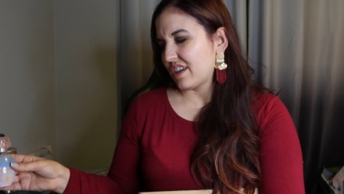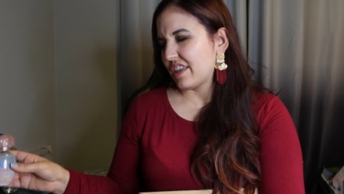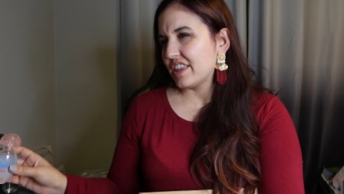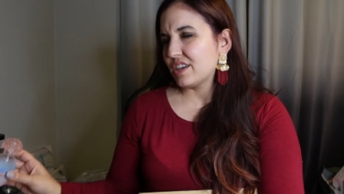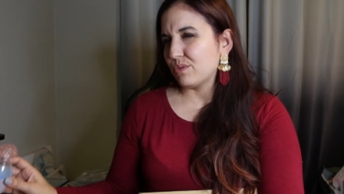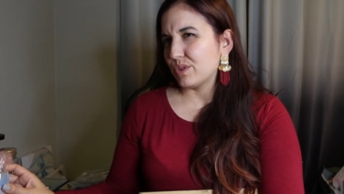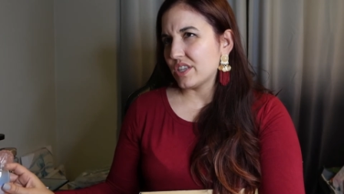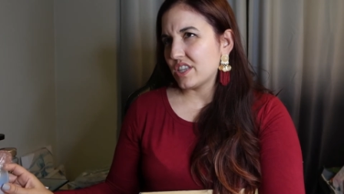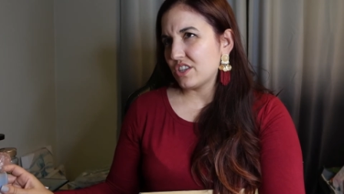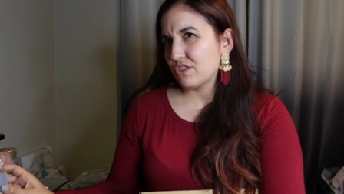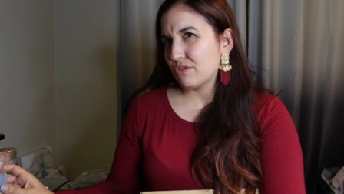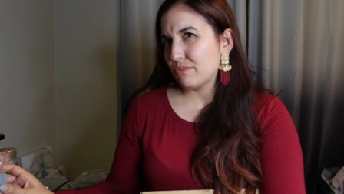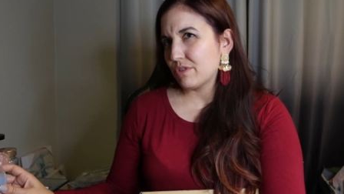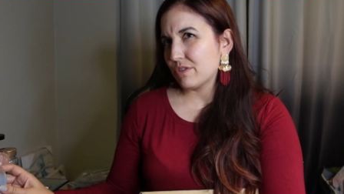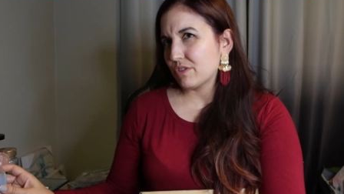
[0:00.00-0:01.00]
I think was it
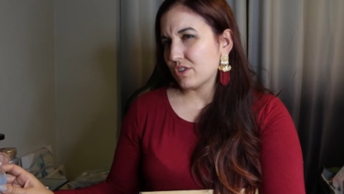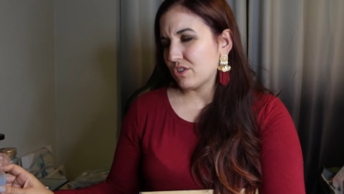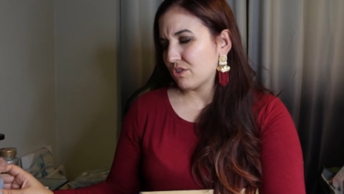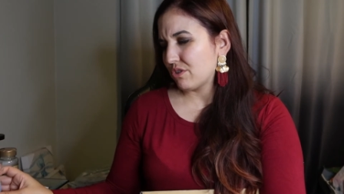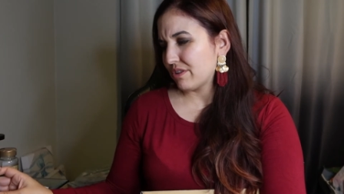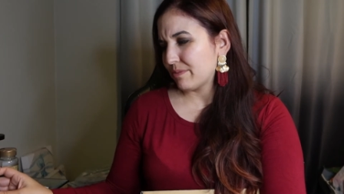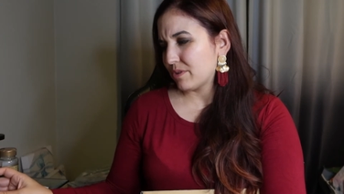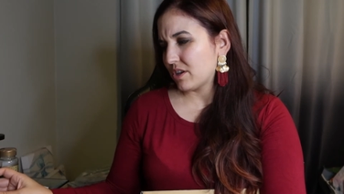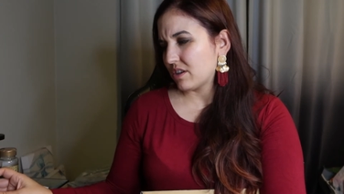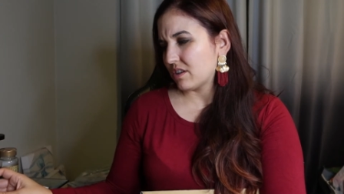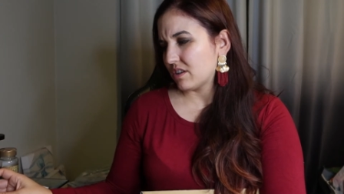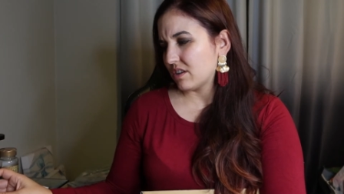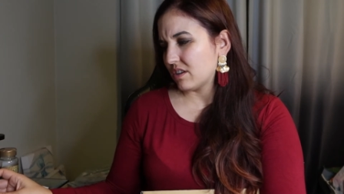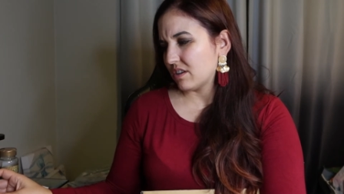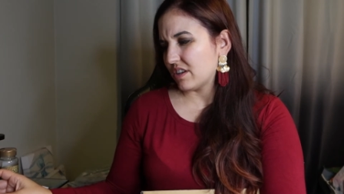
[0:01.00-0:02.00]
Sugoi Mart? Sugoi Mart
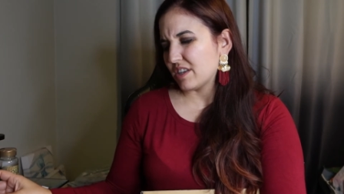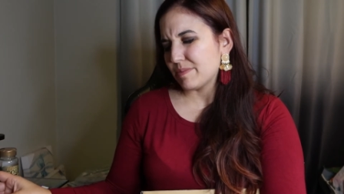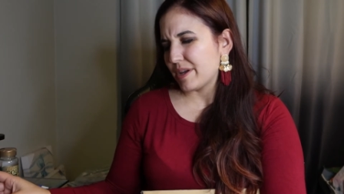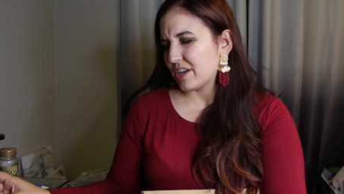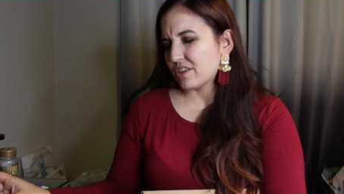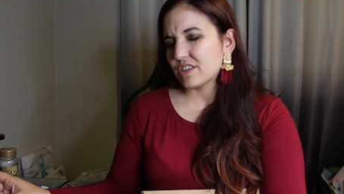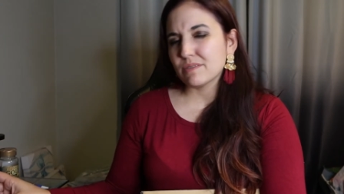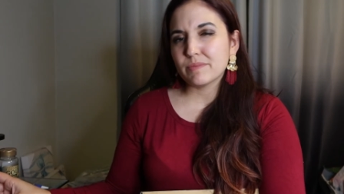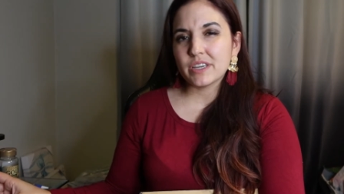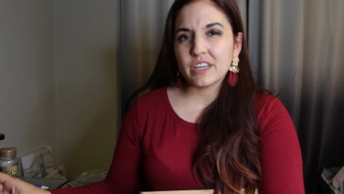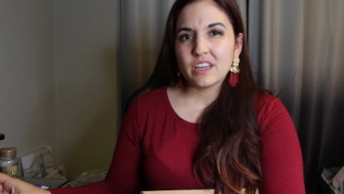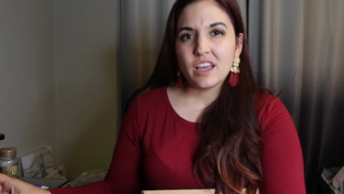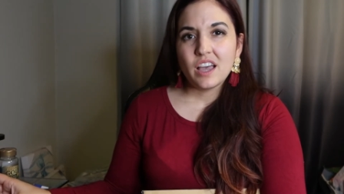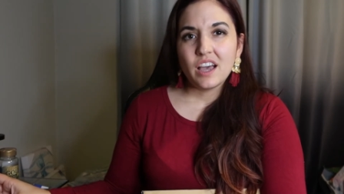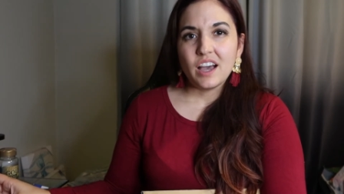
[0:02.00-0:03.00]
or eBay or
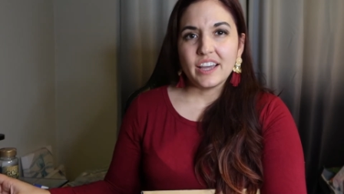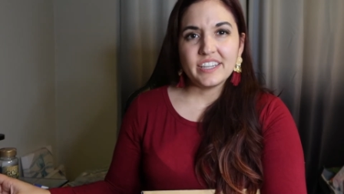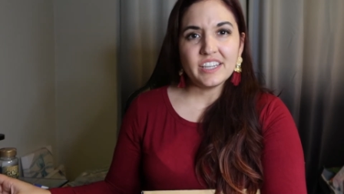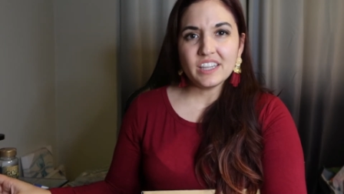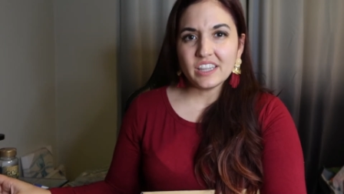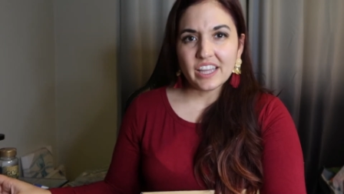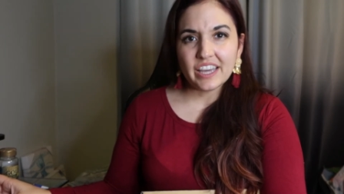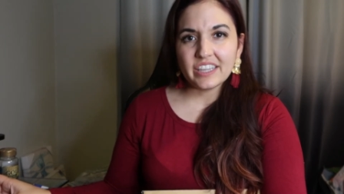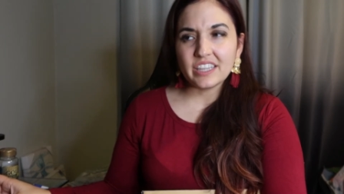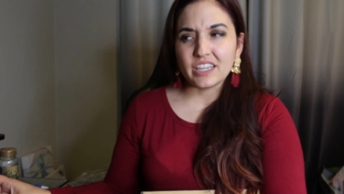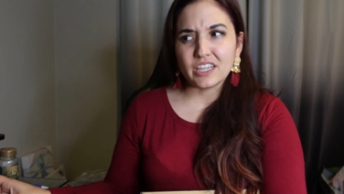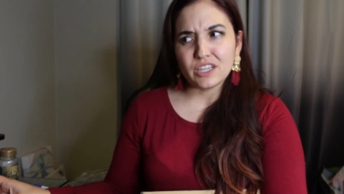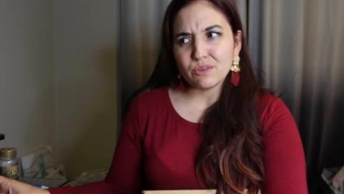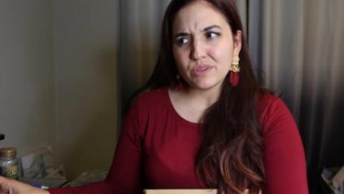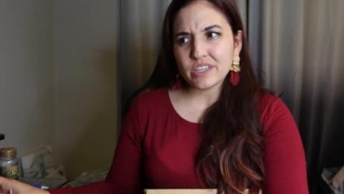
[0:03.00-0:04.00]
something. I didn't like
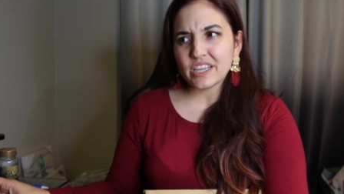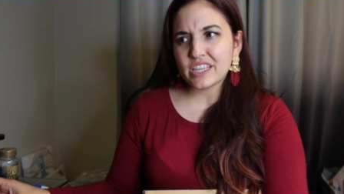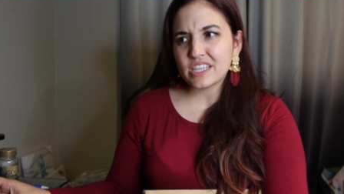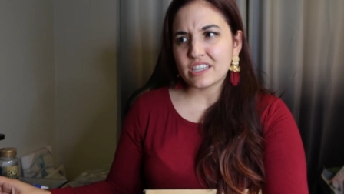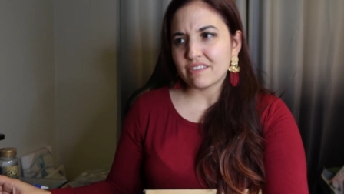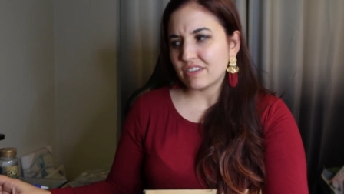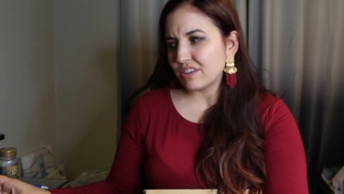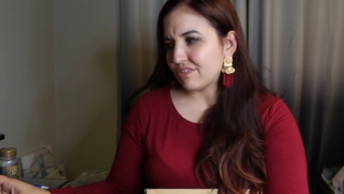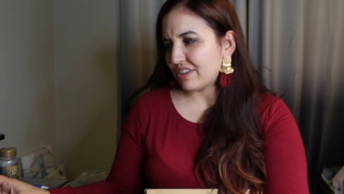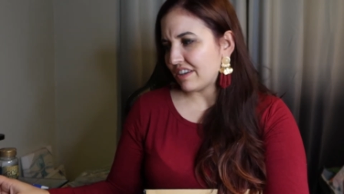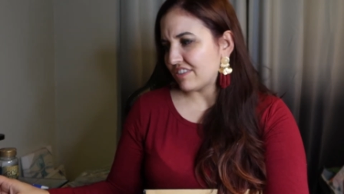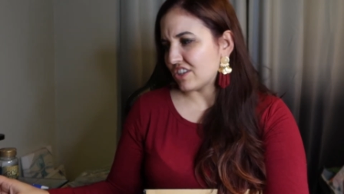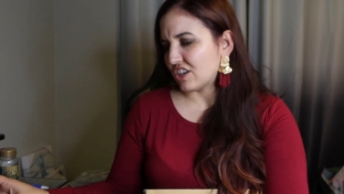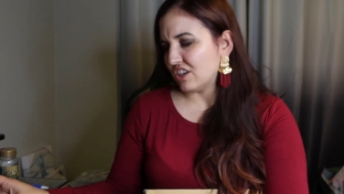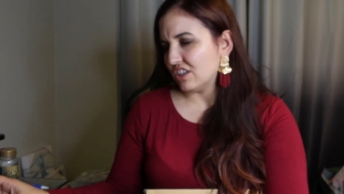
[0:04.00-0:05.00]
it, and it was like
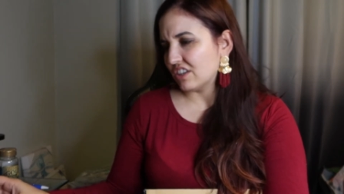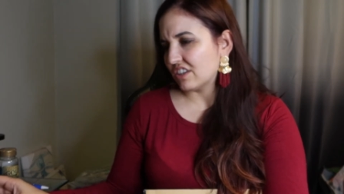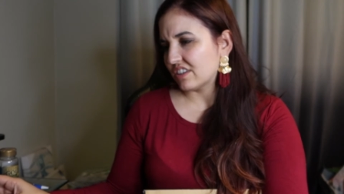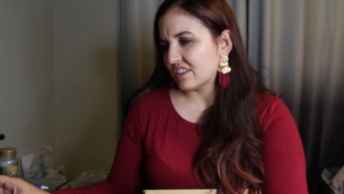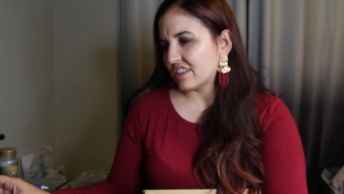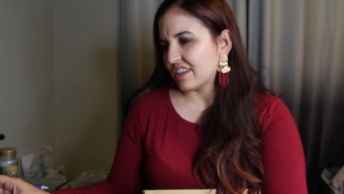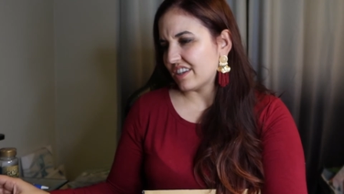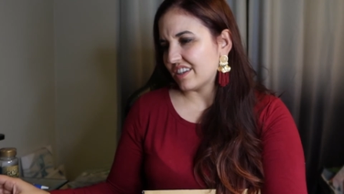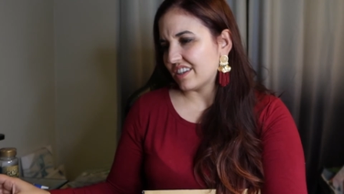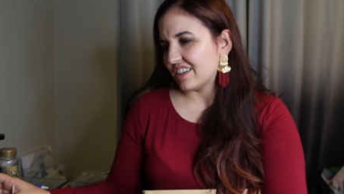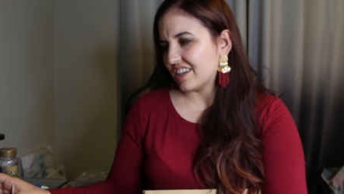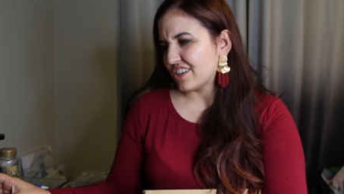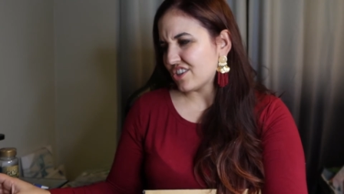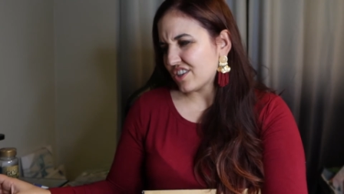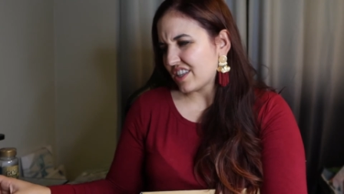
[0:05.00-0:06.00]
seventy-five dollars,
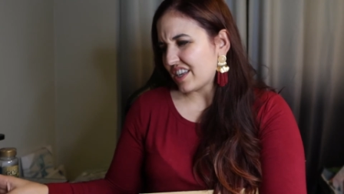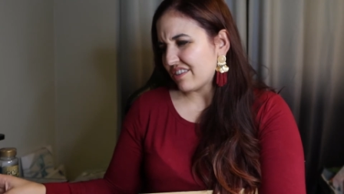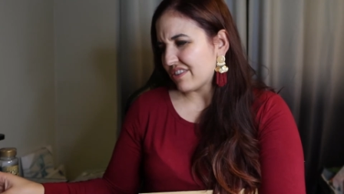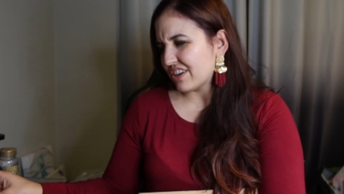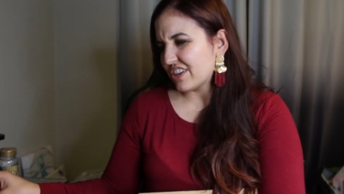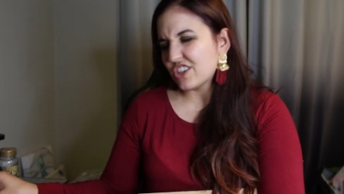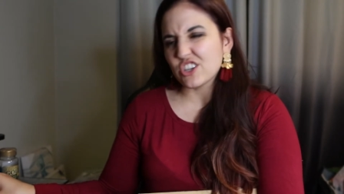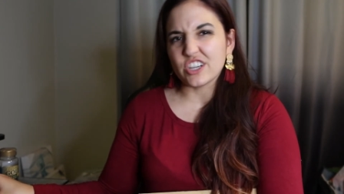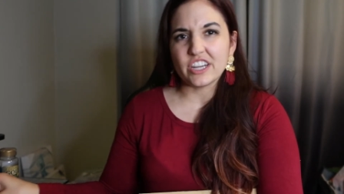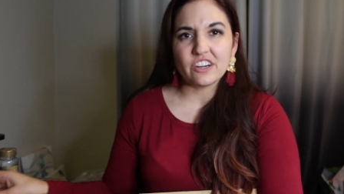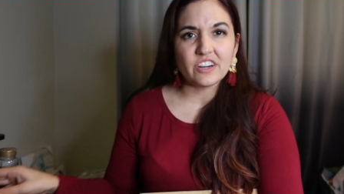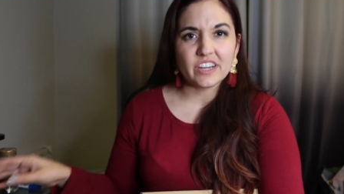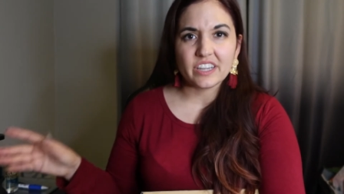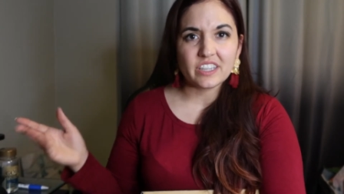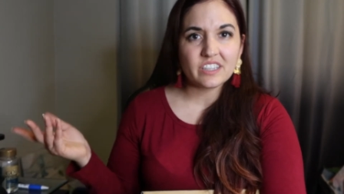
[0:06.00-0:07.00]
and it just had a very
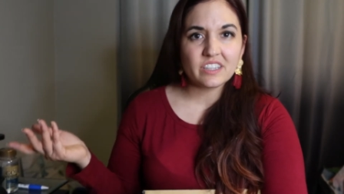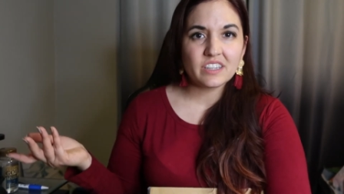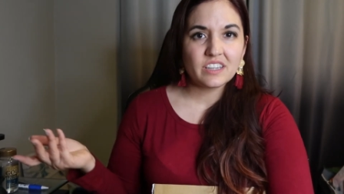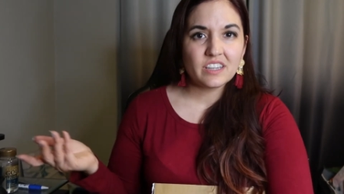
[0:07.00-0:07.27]
generic